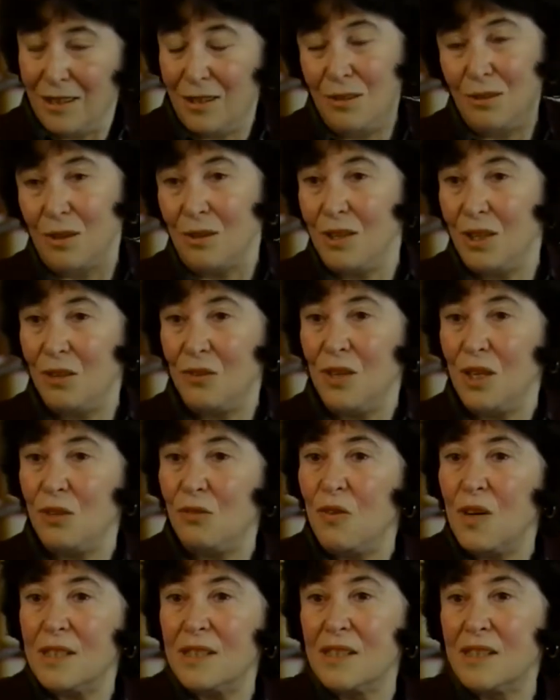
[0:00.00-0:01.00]
You know,
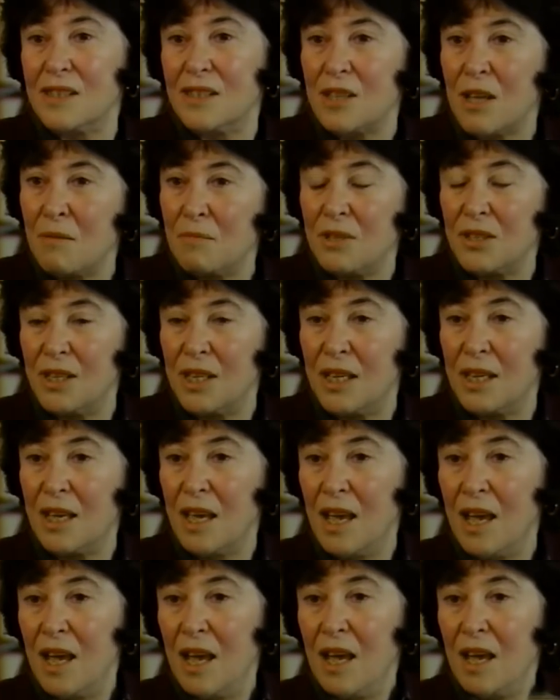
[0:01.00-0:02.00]
it wasn't
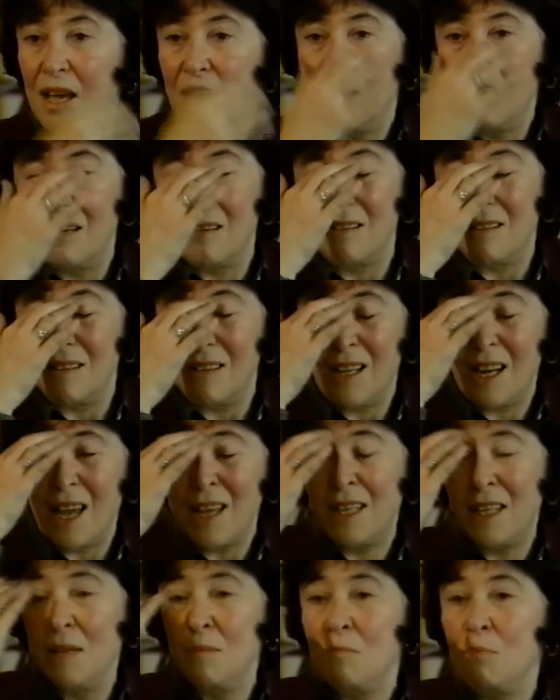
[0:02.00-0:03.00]
something
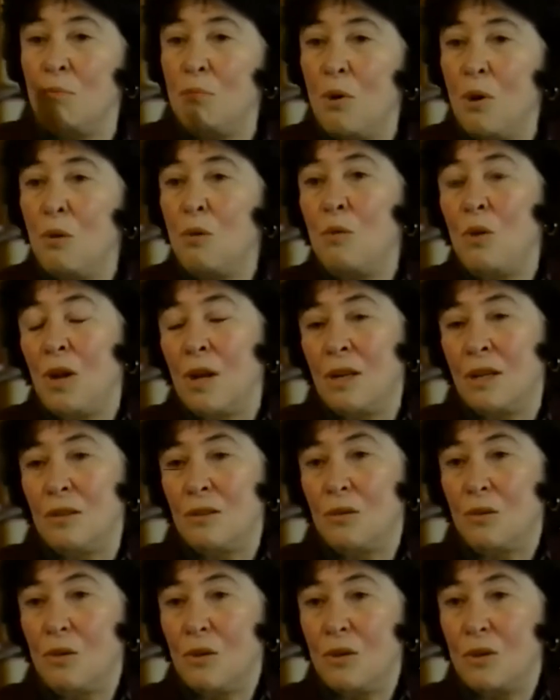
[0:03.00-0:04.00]
like in
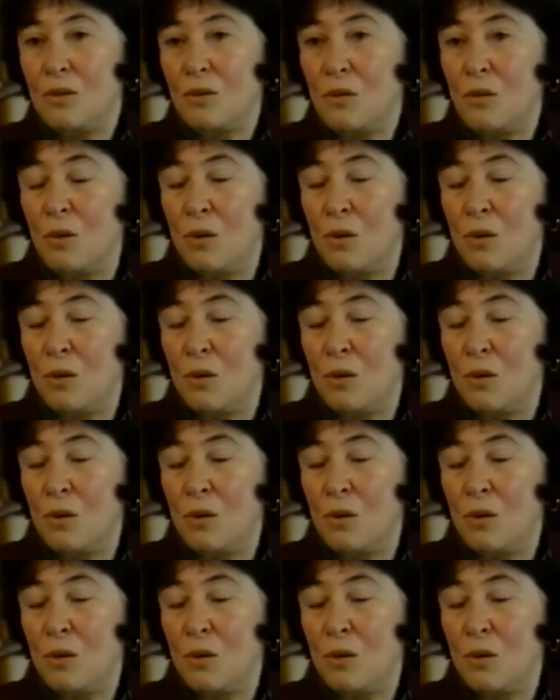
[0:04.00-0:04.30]
Poland or